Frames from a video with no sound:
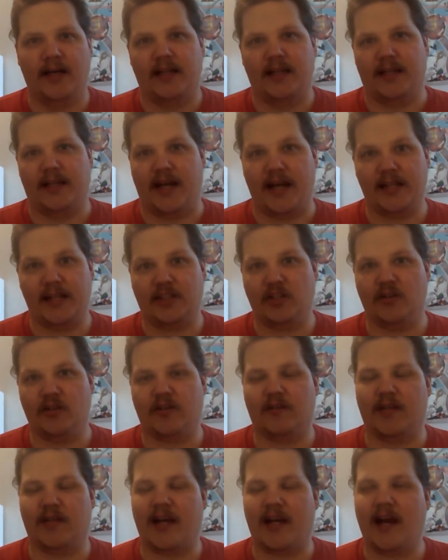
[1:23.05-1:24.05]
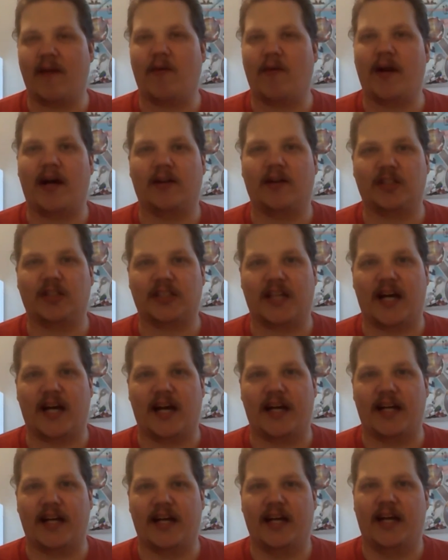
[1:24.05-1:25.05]
Then I took then I went
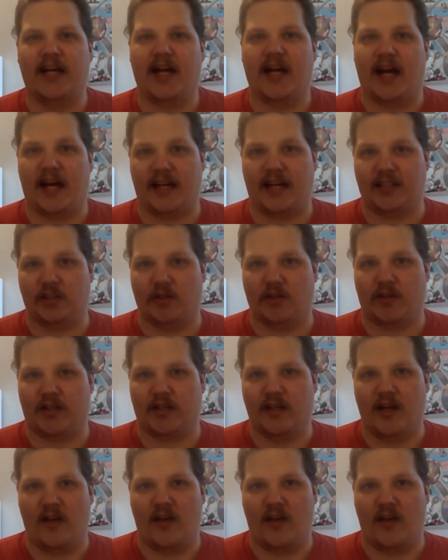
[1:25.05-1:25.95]
outside and I took